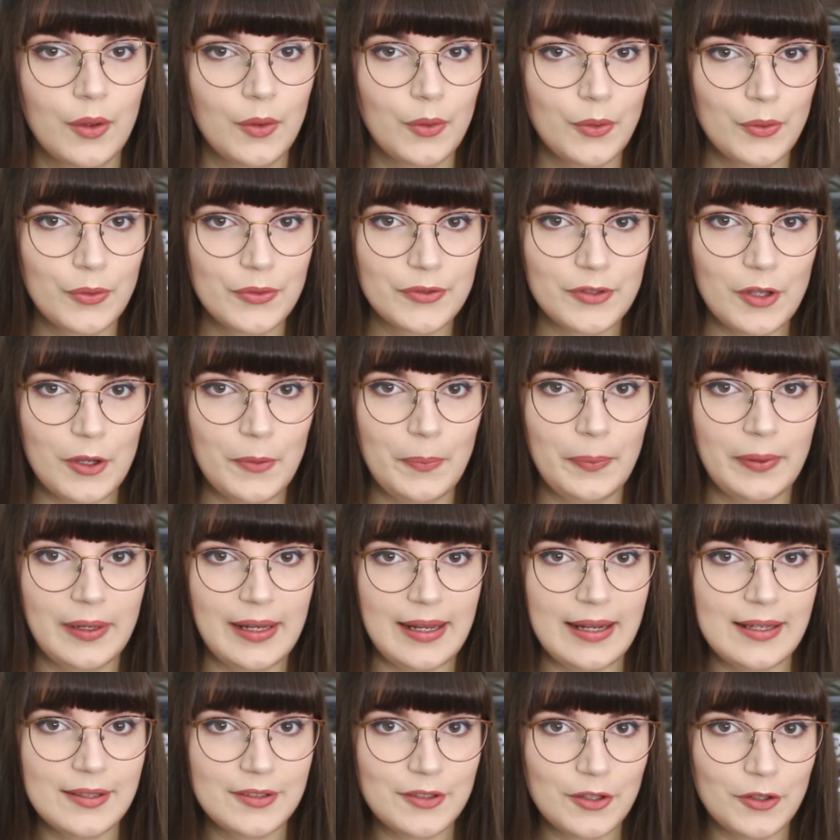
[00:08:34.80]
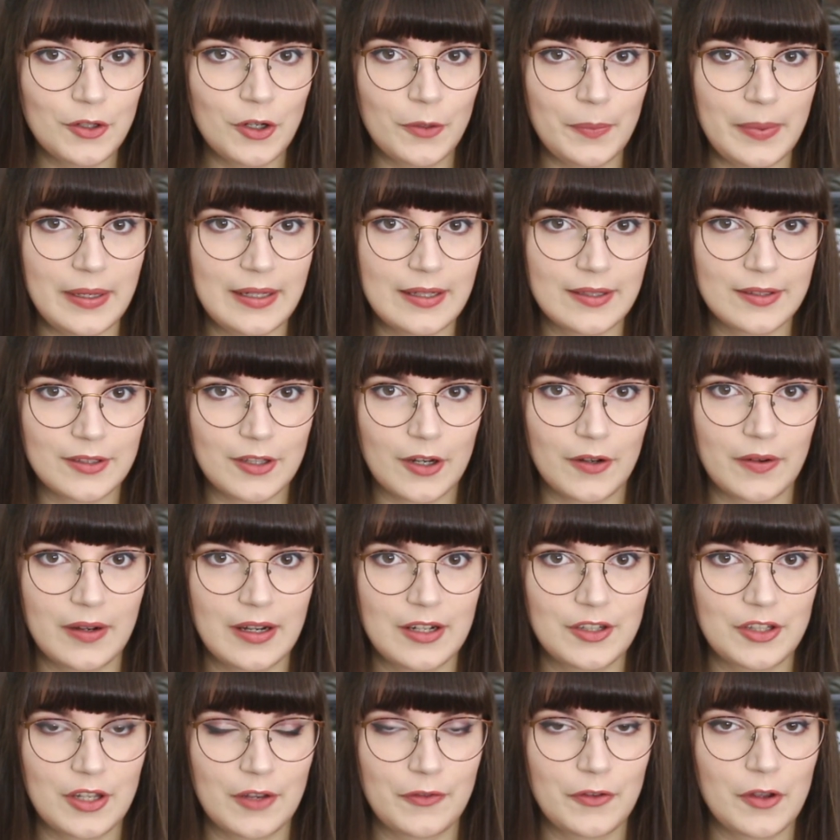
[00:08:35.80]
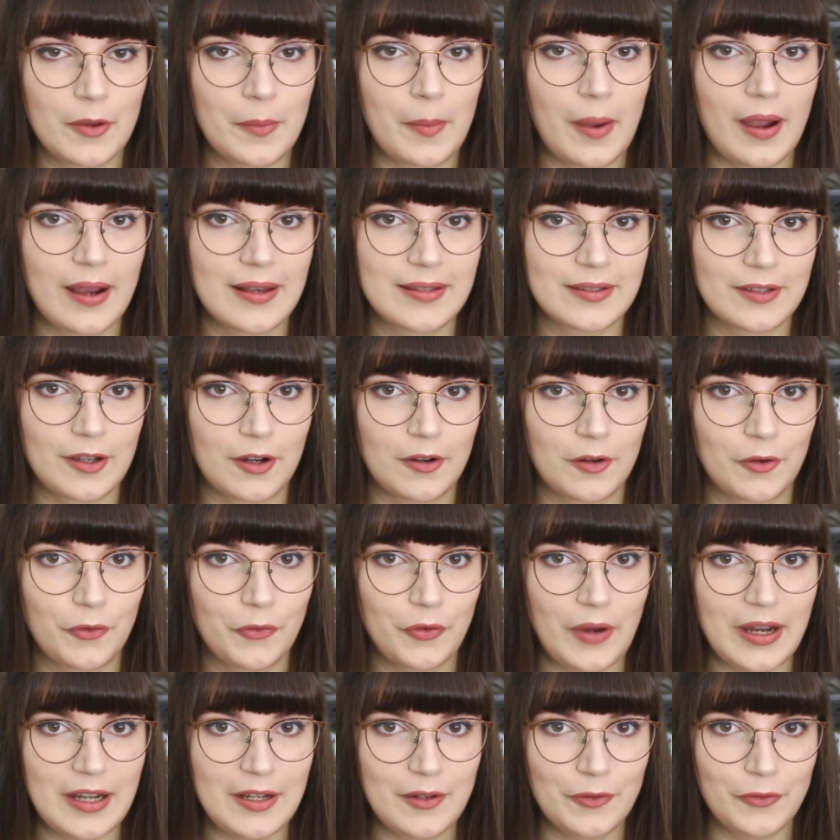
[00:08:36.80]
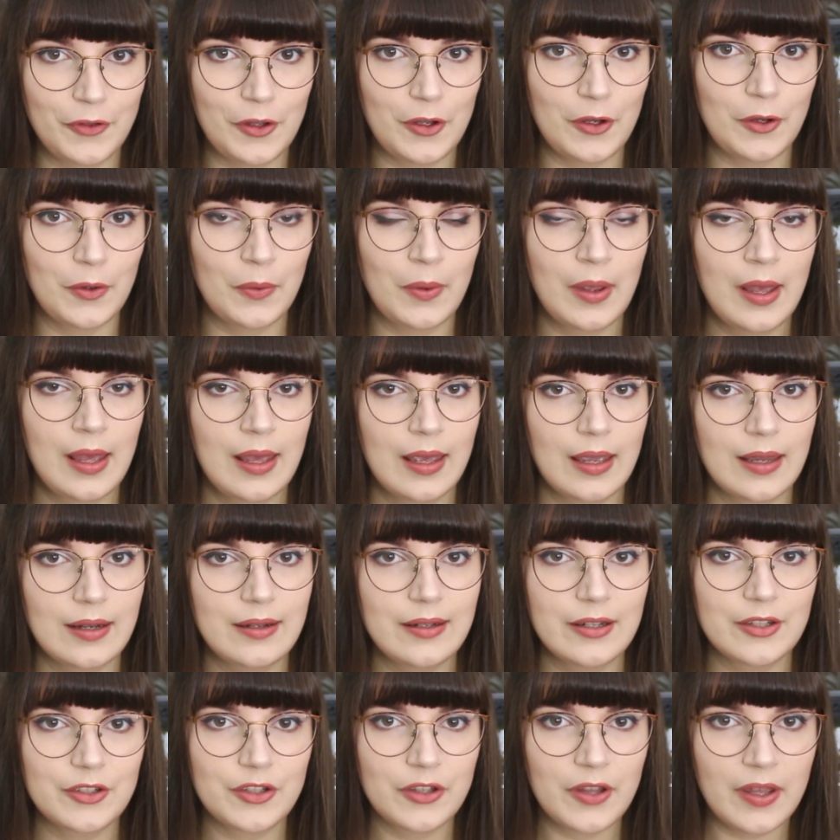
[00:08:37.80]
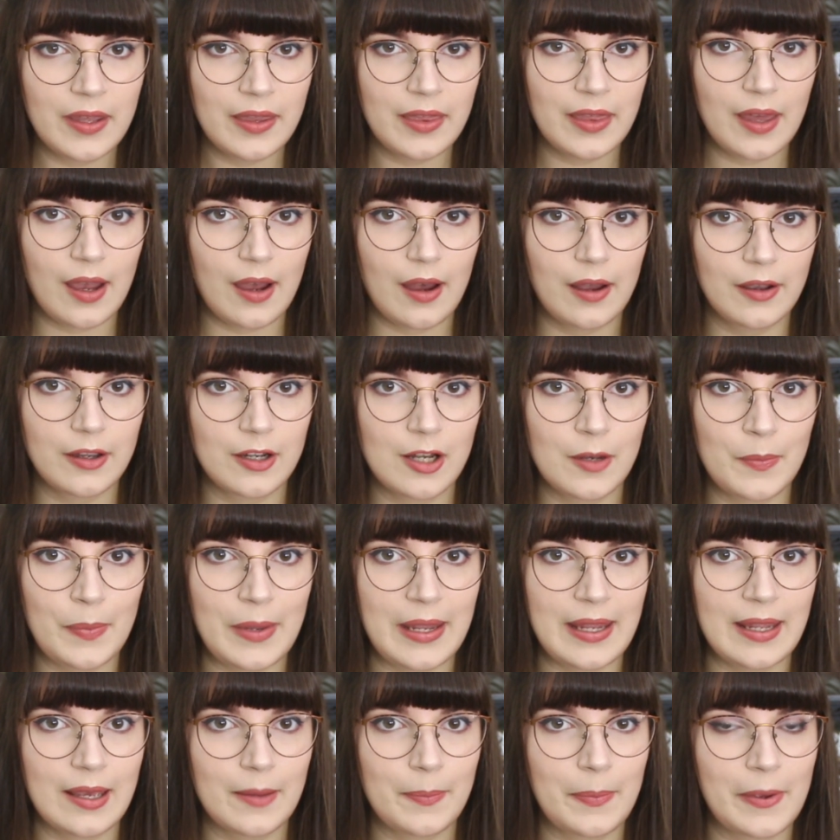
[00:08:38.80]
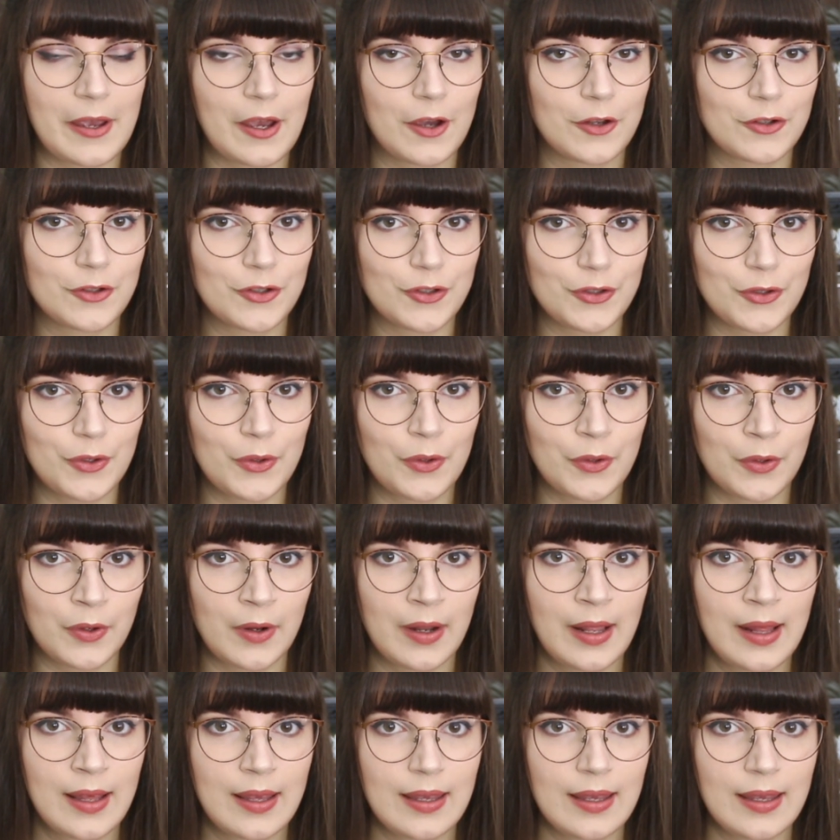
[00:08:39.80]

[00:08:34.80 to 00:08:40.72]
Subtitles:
Also, please do not be discouraged if your mice are afraid of you. Initially they are going to be a bit unsure.